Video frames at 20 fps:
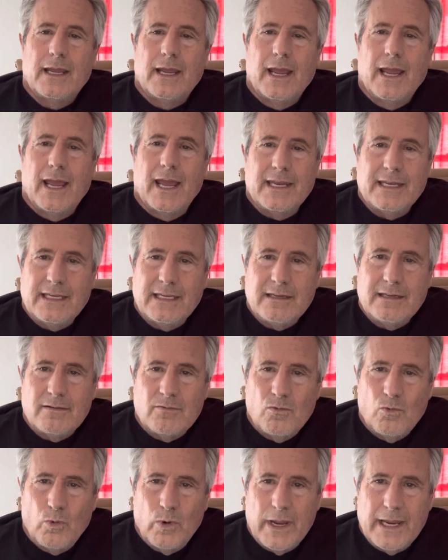And
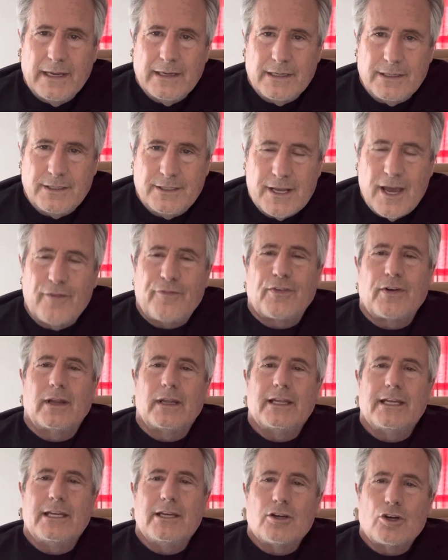we
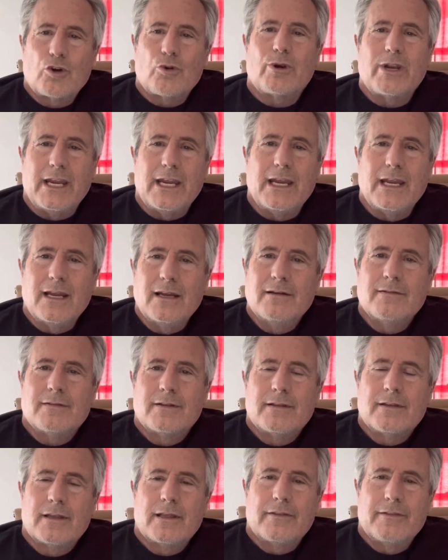definitely agree
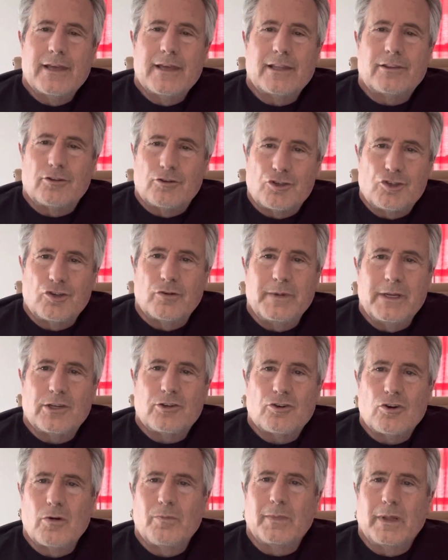that there should be
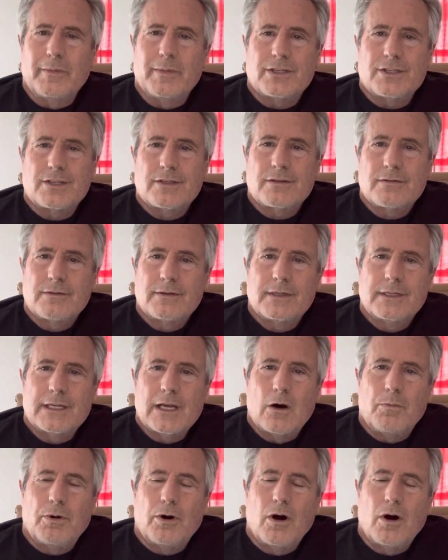term limits.
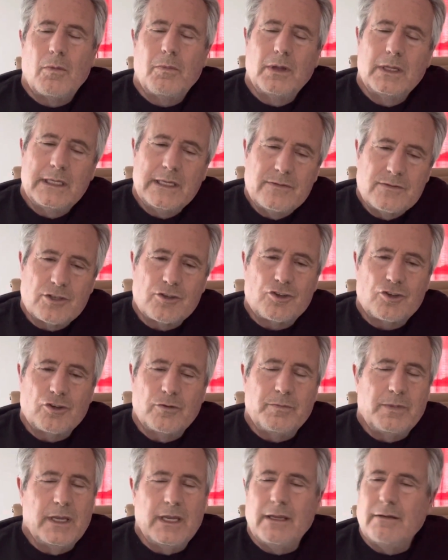Now, Paul believes there should
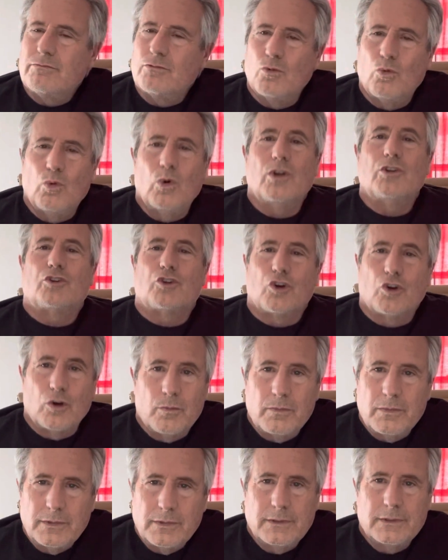be 1
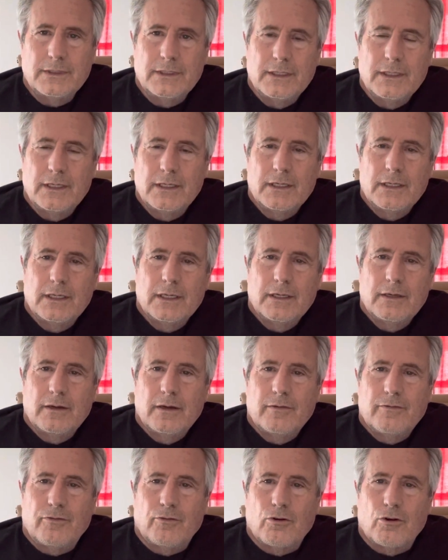term
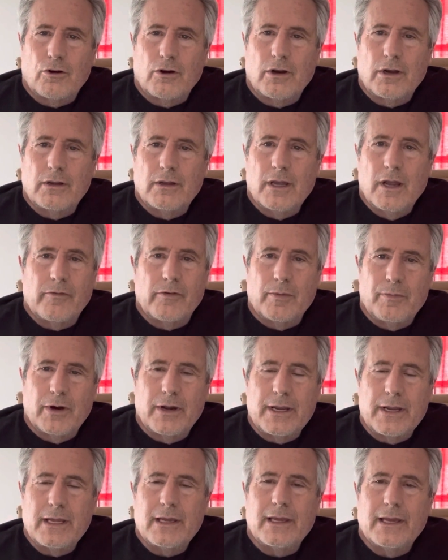for
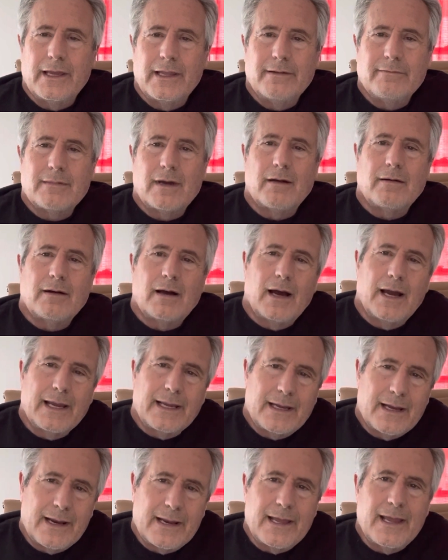everybody, and I
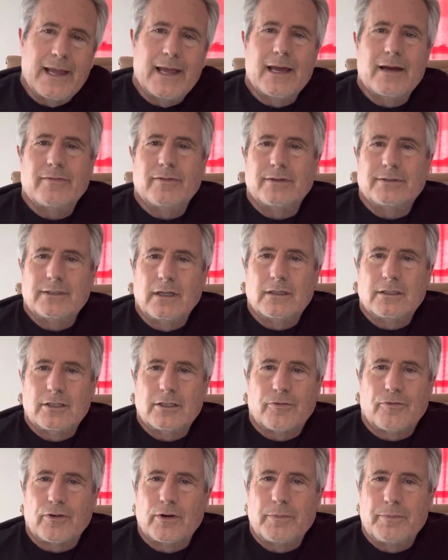kind of have a little
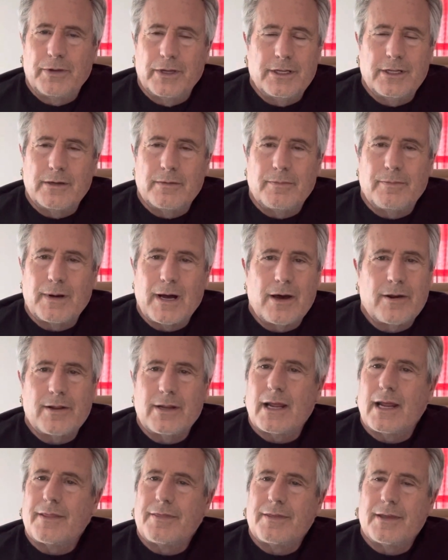different opinion about it.
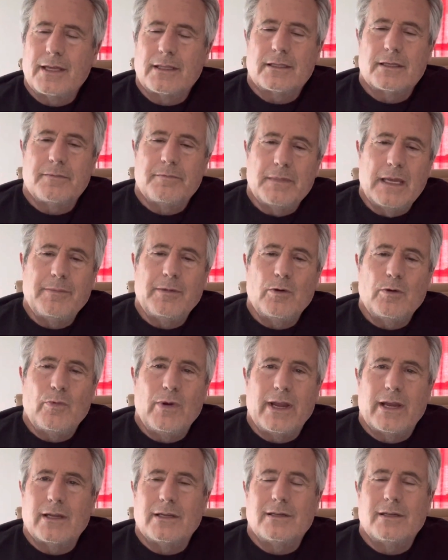I think that maybe we
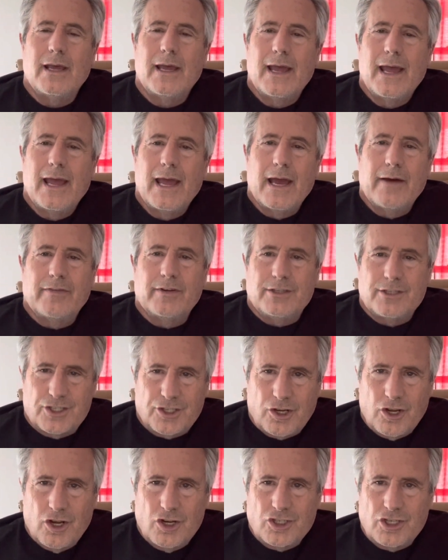can have a
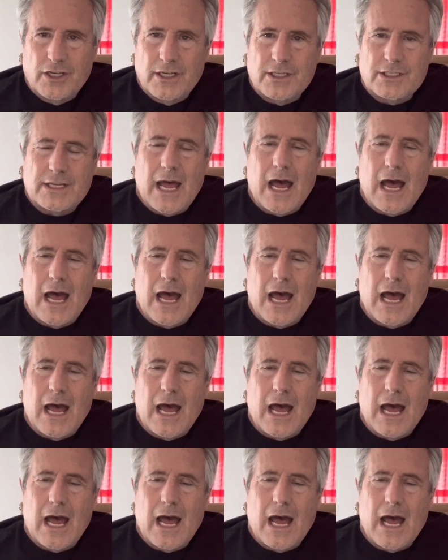discussion as to